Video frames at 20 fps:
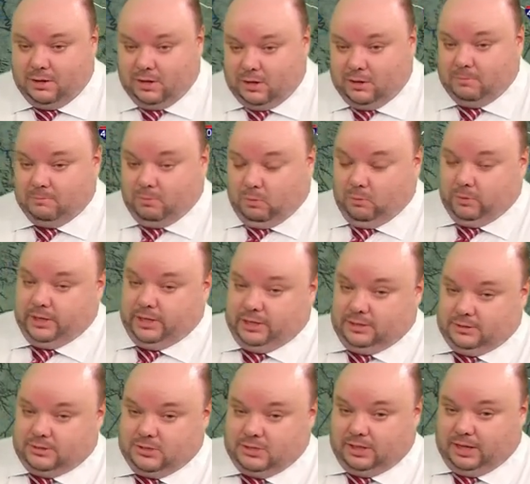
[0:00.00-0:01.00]
on
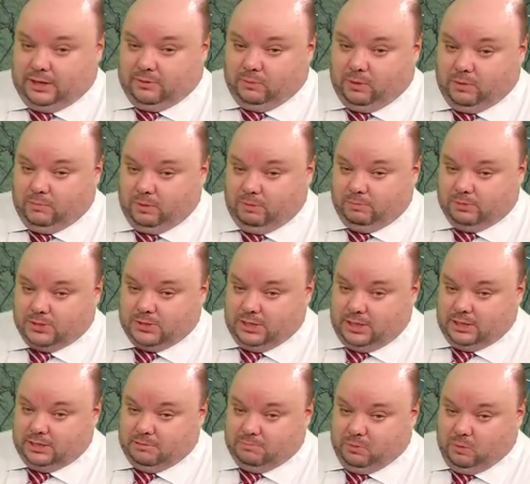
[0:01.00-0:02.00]
mornings like what we will see in the